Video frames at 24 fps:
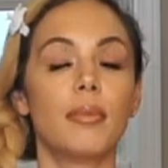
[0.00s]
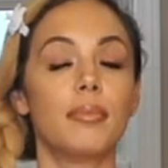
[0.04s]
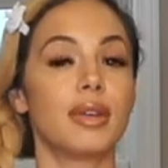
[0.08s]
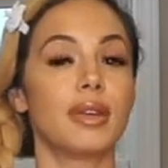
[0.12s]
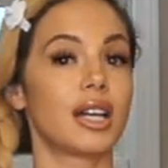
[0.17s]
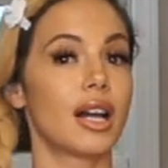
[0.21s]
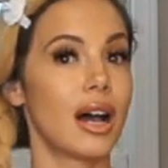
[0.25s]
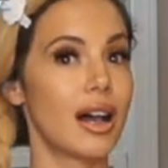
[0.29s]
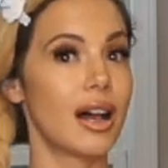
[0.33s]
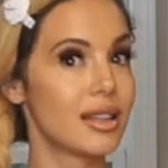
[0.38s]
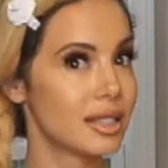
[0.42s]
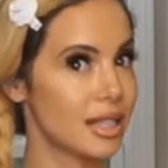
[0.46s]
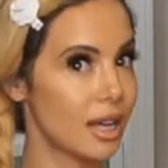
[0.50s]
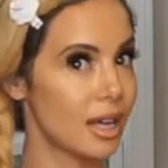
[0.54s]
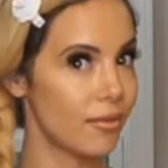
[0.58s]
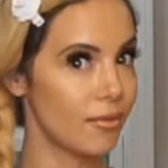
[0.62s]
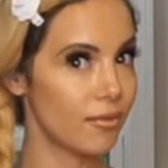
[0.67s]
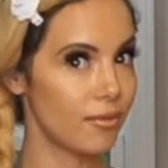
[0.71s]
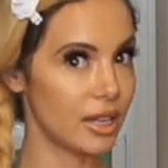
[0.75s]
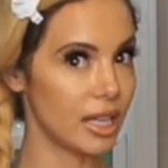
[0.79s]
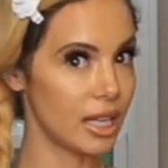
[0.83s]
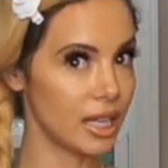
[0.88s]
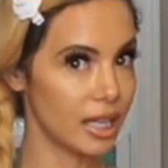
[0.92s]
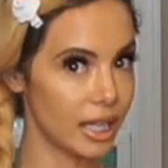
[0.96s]
because I'm
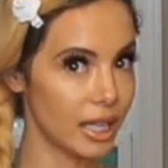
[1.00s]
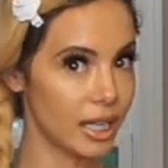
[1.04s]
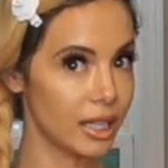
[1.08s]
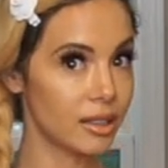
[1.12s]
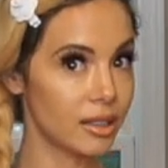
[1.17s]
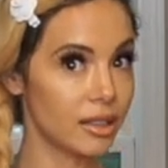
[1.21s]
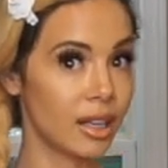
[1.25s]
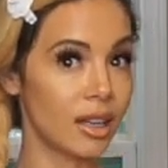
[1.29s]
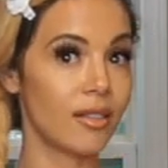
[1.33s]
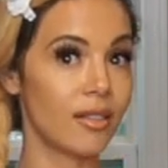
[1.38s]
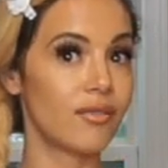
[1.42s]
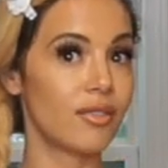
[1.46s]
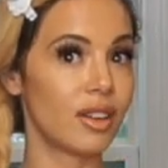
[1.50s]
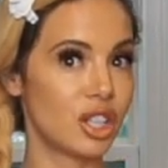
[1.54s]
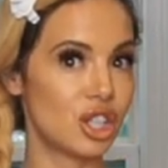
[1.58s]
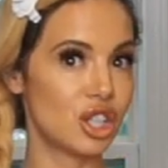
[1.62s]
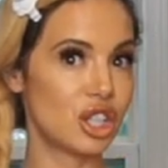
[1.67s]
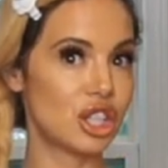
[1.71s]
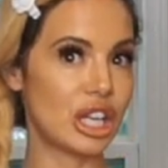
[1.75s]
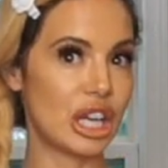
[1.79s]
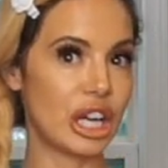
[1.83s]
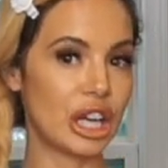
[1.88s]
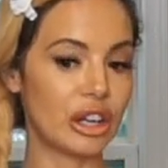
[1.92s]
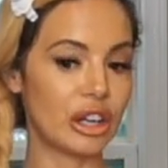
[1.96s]
vegan and
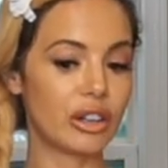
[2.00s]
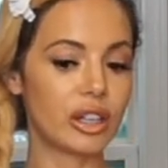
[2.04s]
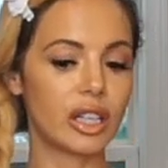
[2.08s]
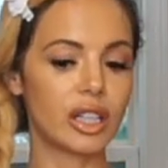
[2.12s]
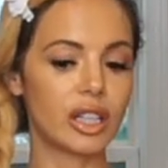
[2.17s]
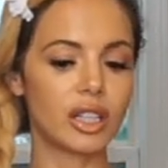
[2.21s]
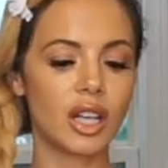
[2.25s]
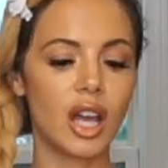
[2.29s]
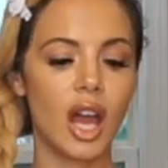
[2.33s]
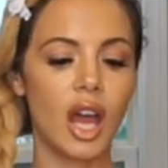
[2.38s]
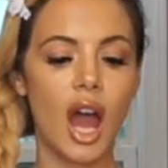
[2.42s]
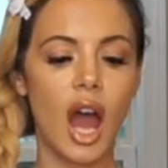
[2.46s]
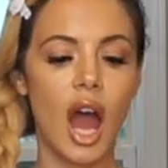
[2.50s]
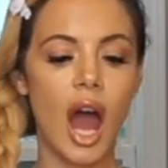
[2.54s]
vegetarian,